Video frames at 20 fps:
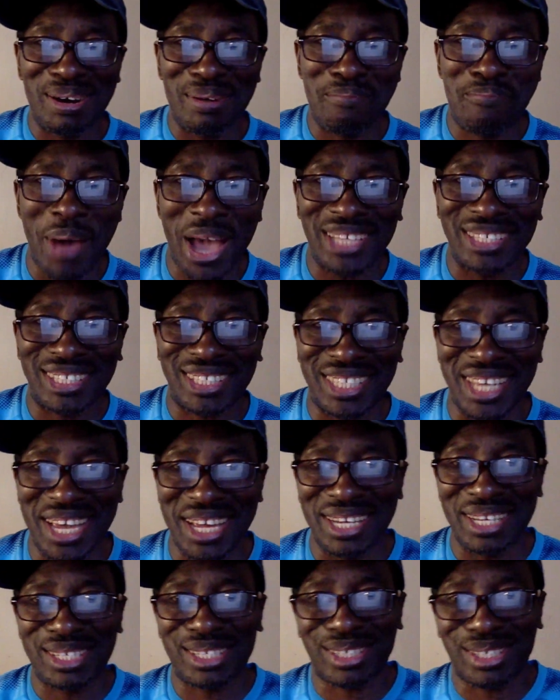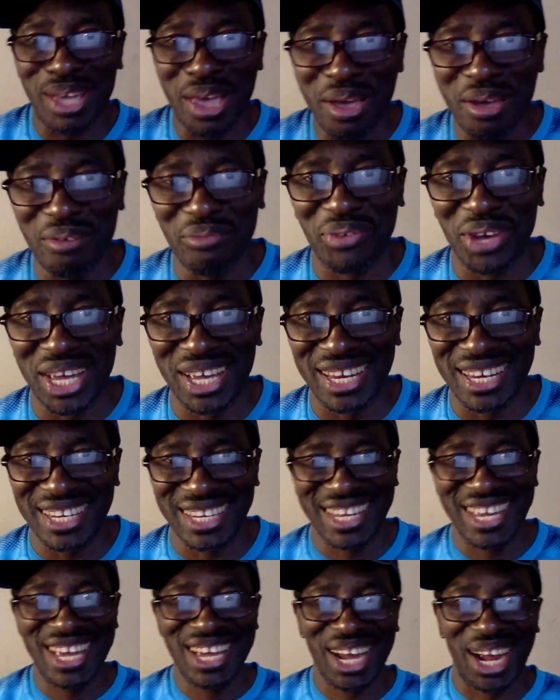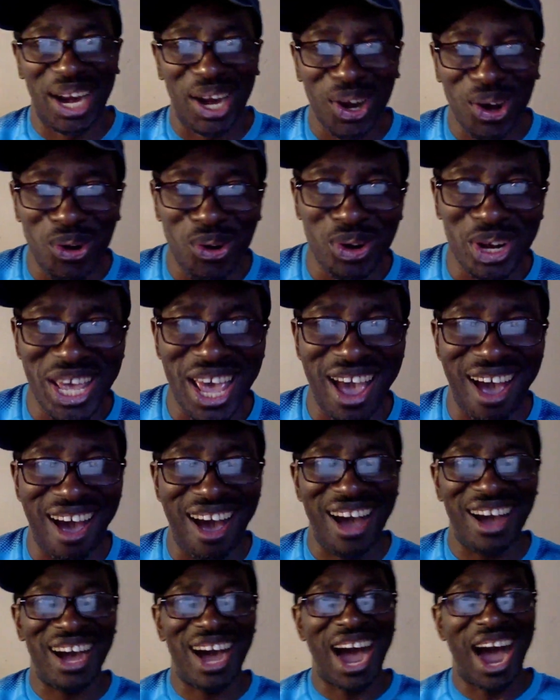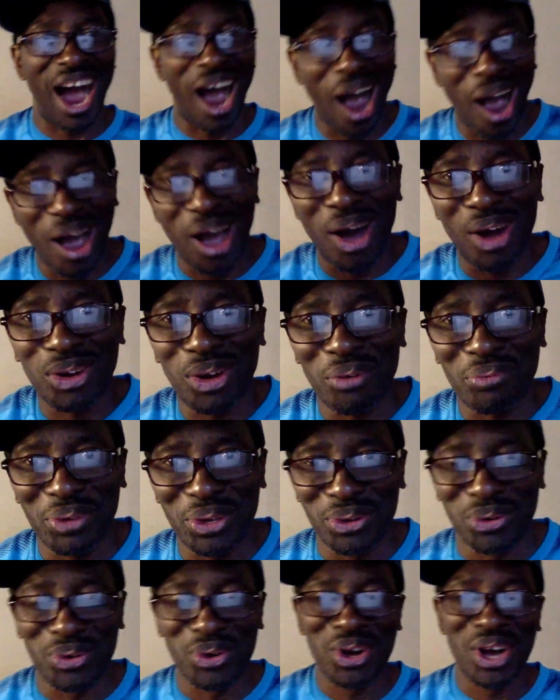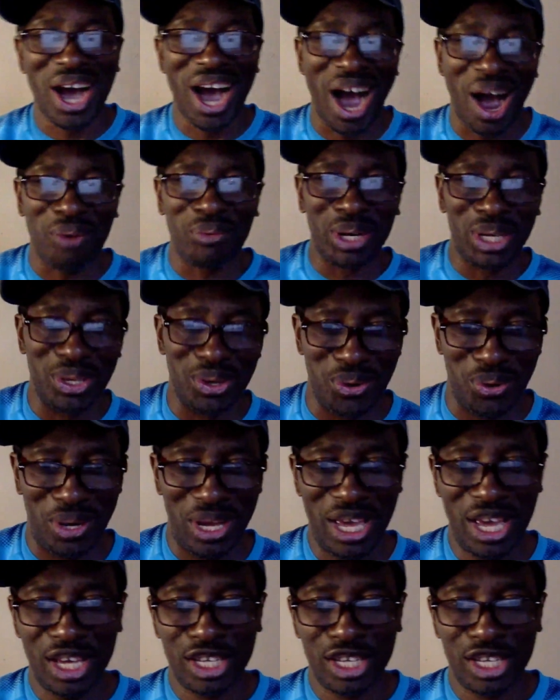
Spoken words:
Benson, Steven, Gloria, all of you, how are you?